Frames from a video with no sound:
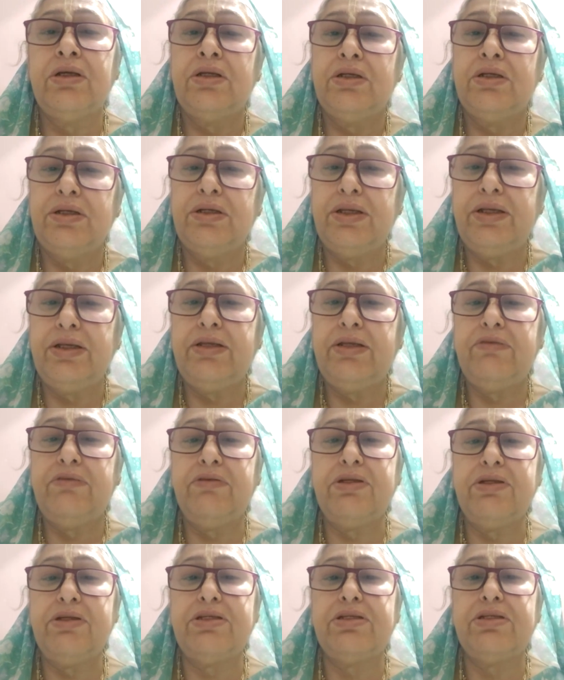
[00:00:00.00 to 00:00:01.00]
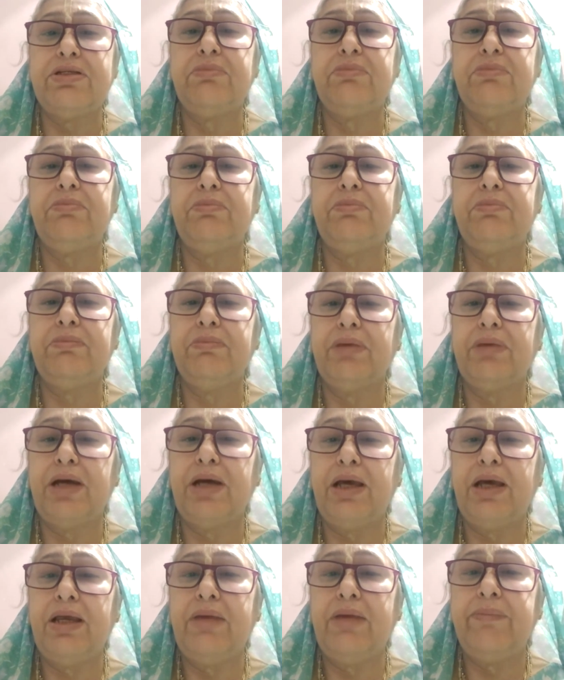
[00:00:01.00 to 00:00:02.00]
deity worship
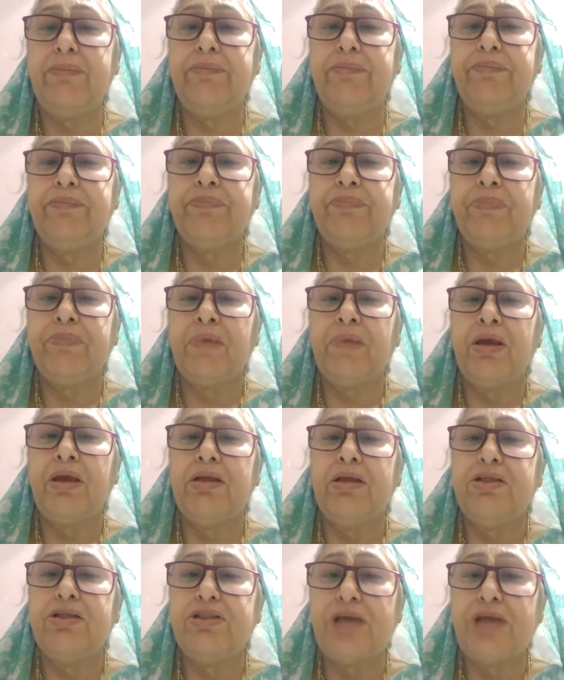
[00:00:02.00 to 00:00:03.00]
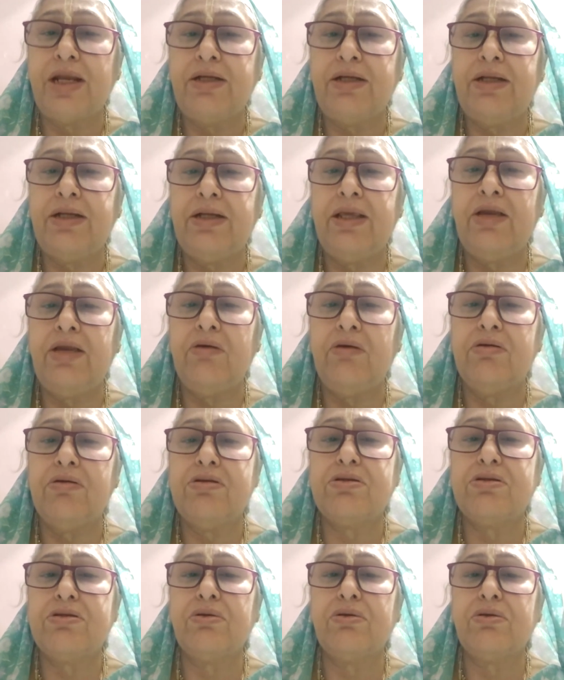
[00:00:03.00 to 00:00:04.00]
by chanting
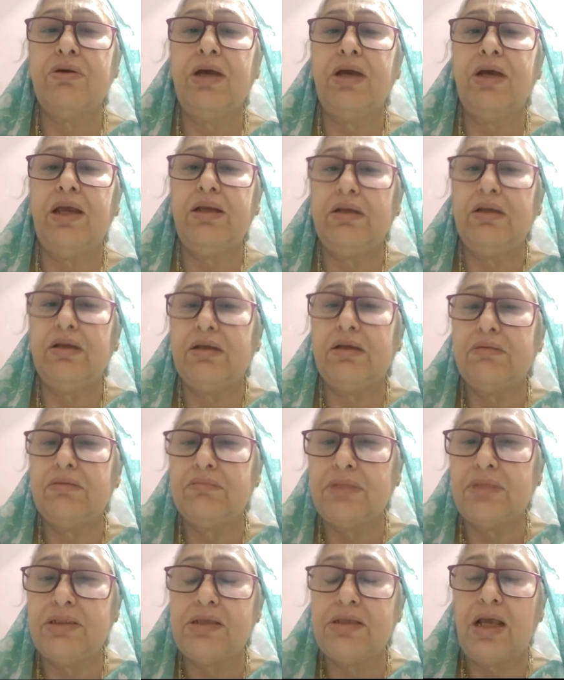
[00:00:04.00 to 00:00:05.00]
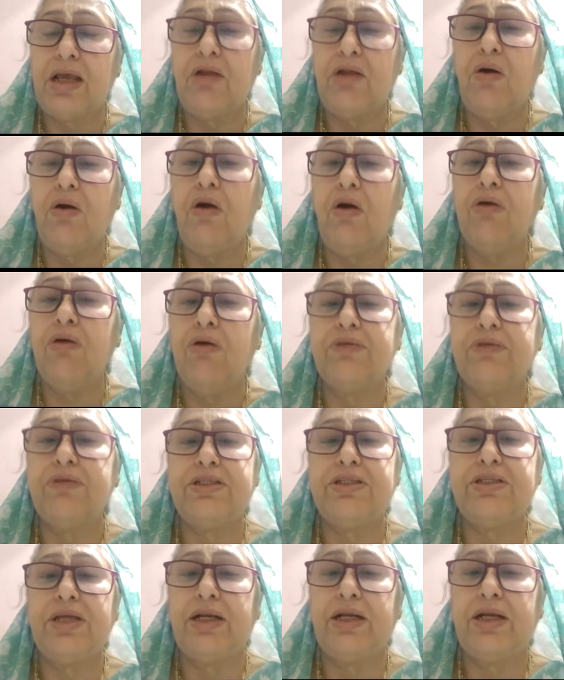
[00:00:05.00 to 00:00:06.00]
also, and along with
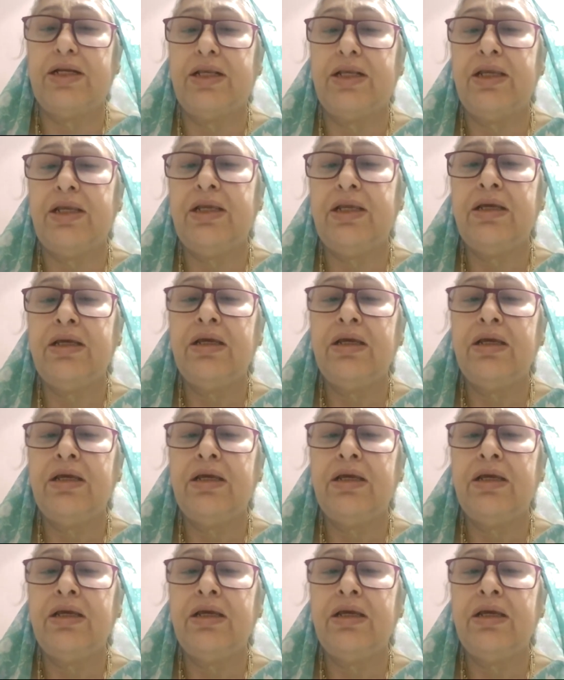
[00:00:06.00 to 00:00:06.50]
chanting,